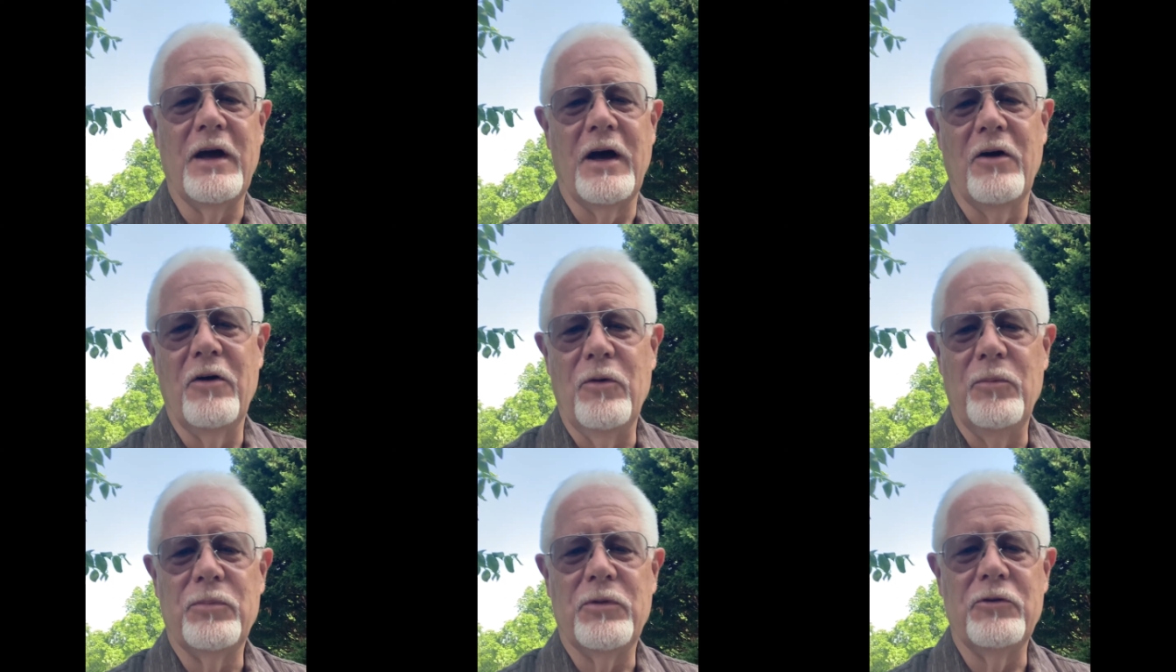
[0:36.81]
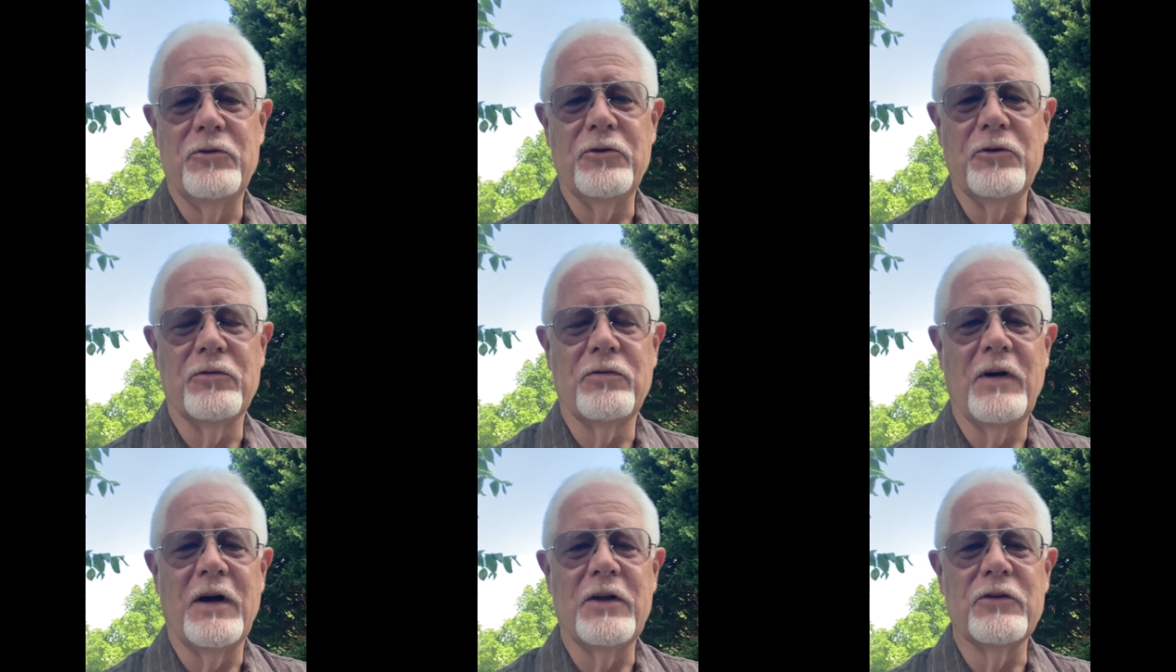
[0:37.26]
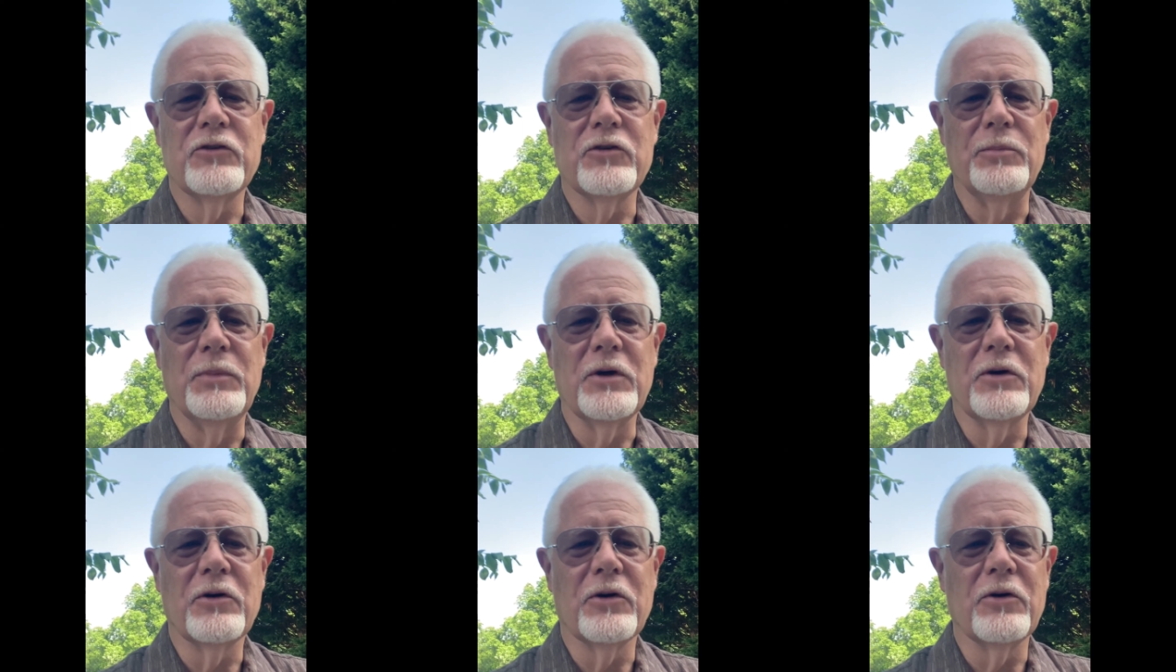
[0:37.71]
I hope that you'll find some
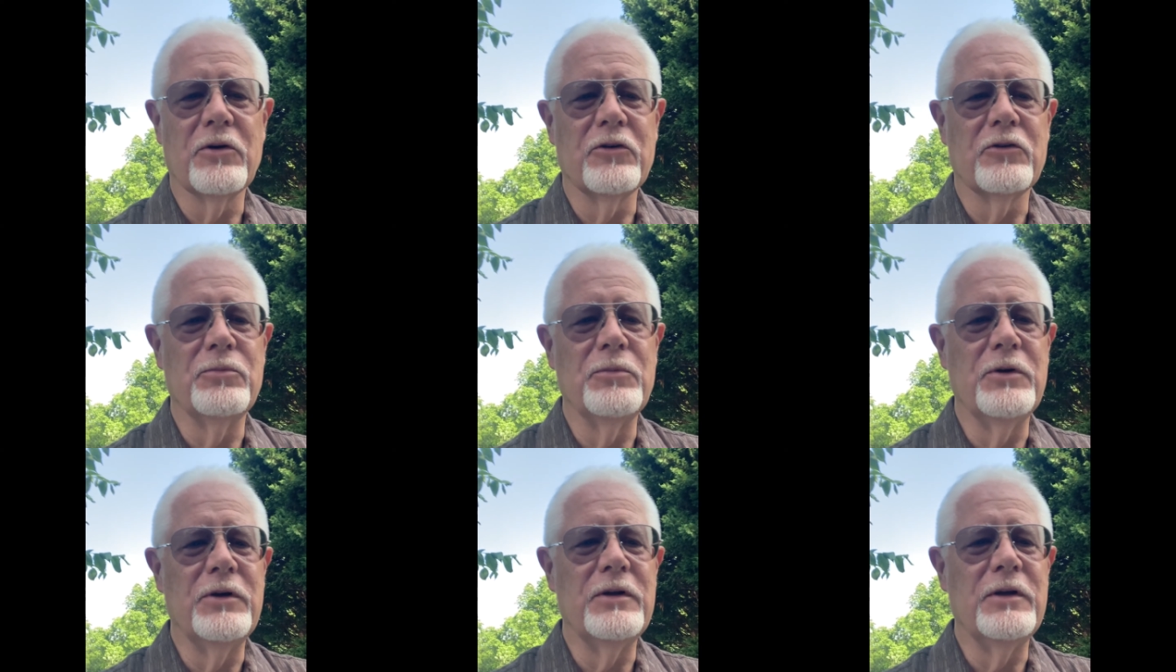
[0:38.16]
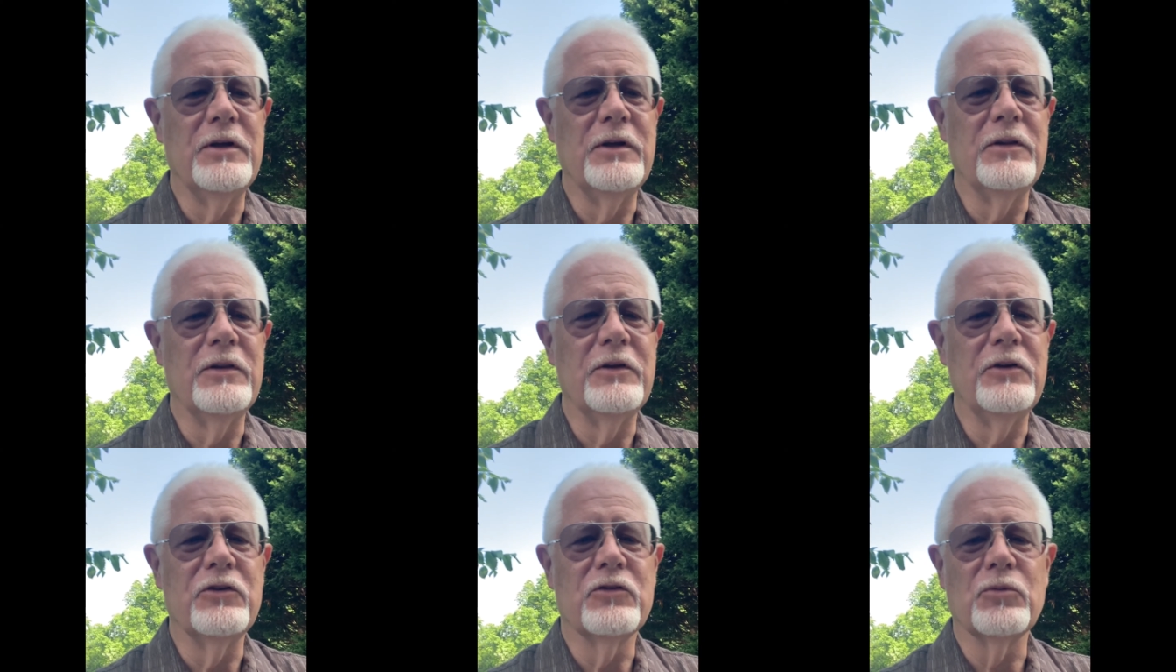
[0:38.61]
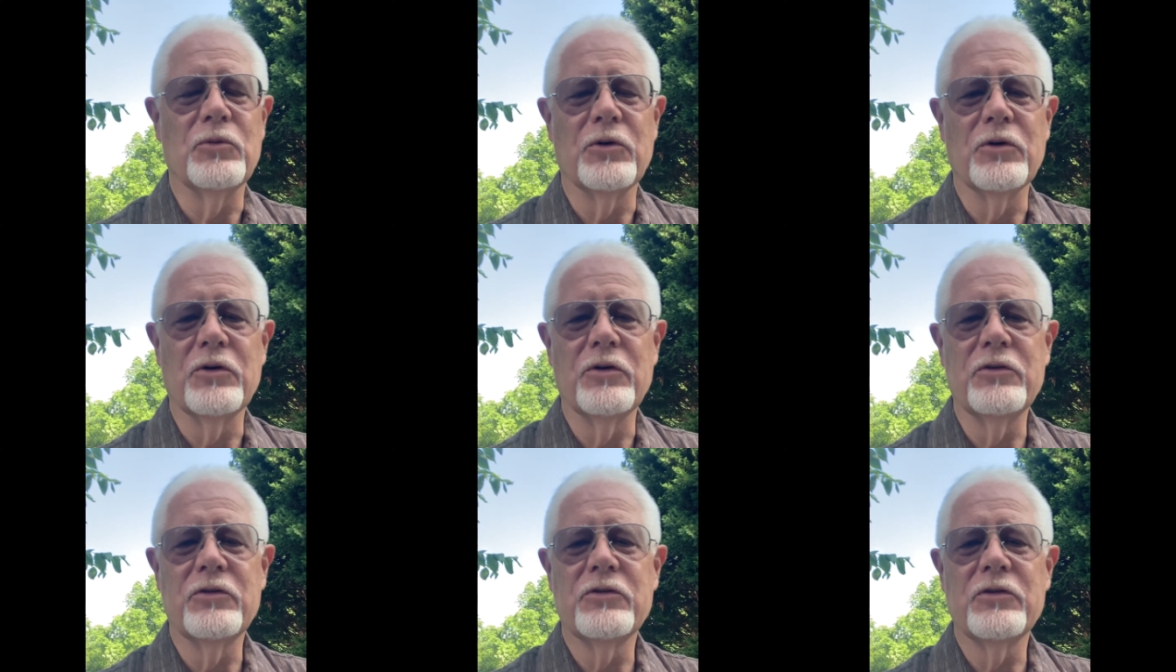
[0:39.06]
encouragement in these
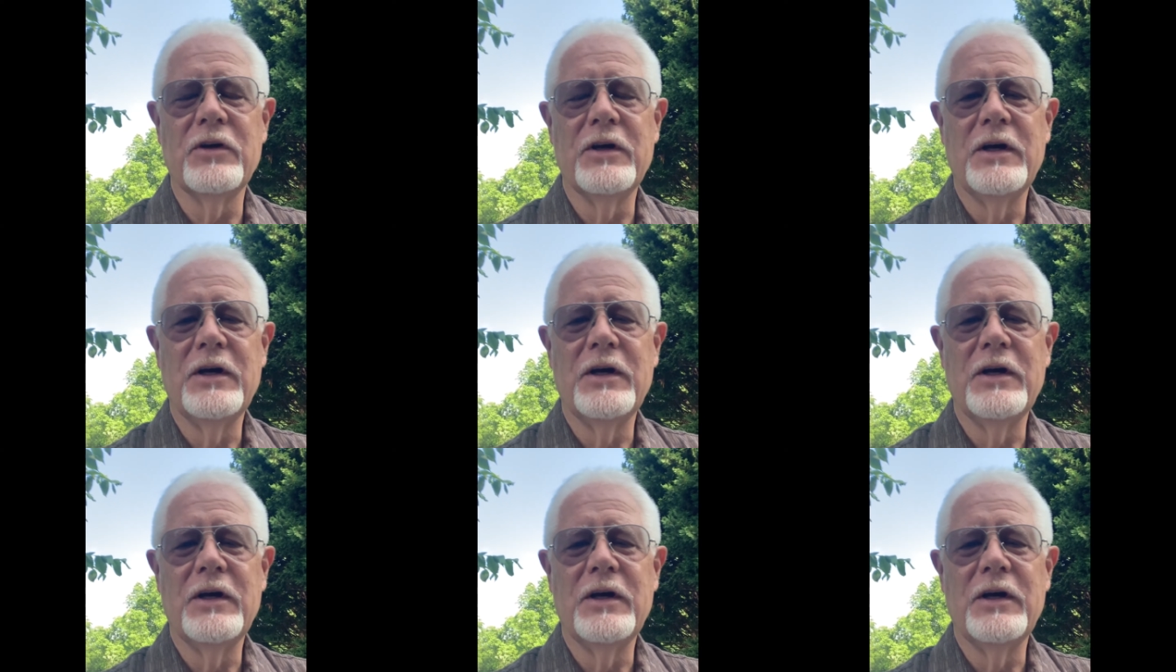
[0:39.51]
words.